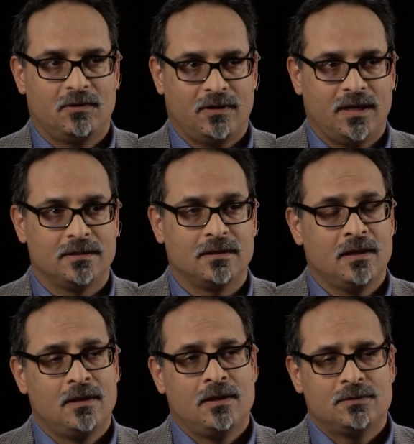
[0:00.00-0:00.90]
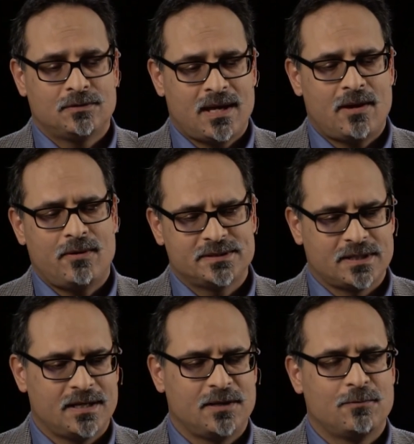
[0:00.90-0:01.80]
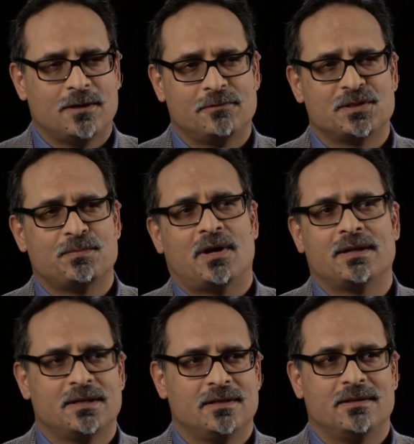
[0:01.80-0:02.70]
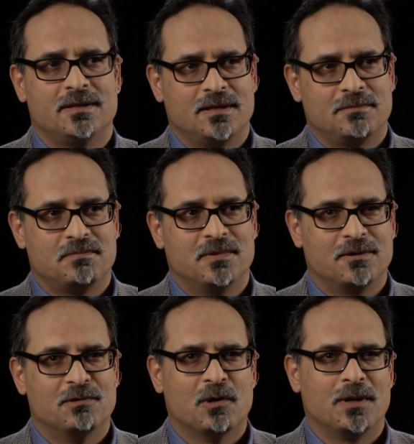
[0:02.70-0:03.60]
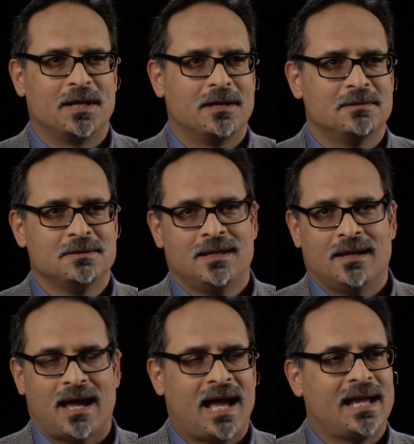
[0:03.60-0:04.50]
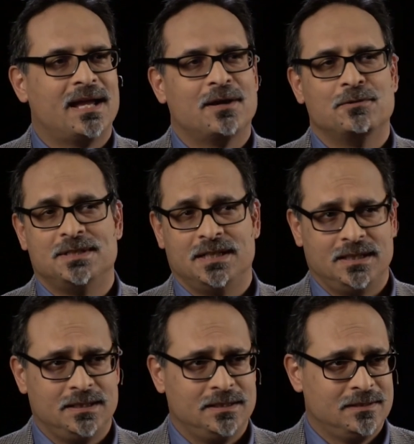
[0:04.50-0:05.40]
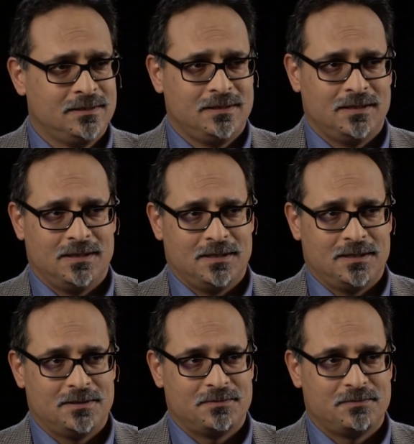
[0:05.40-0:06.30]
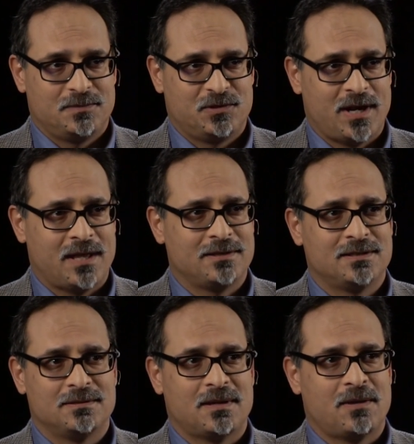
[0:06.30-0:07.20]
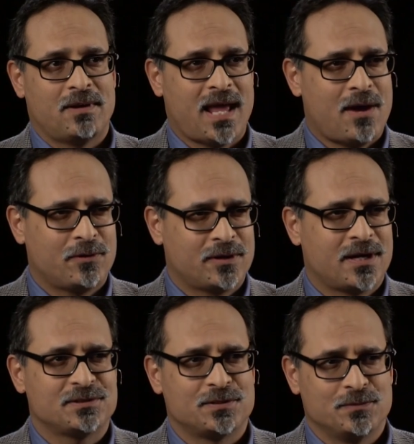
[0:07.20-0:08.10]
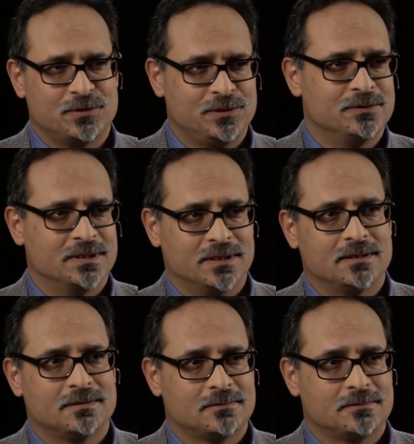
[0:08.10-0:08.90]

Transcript: Great. So how has Honeywell responded to the, the growing I I O T uh, trend, and, and how are customers using it?